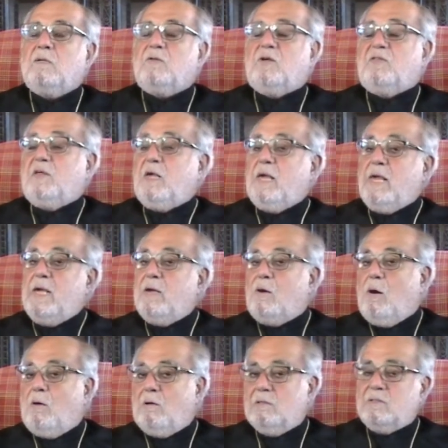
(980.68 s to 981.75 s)
to the
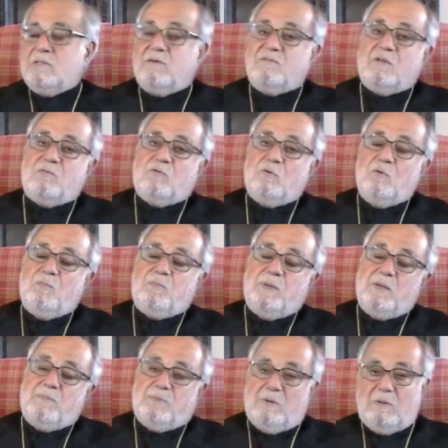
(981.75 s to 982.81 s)
egos of the two
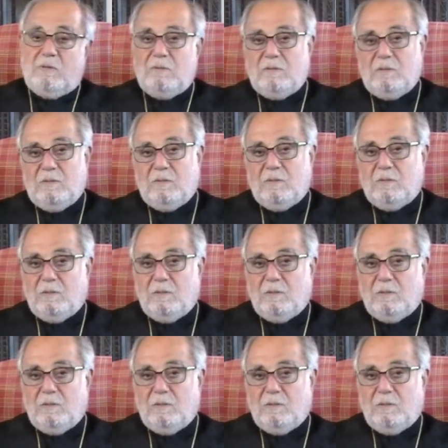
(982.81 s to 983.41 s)
people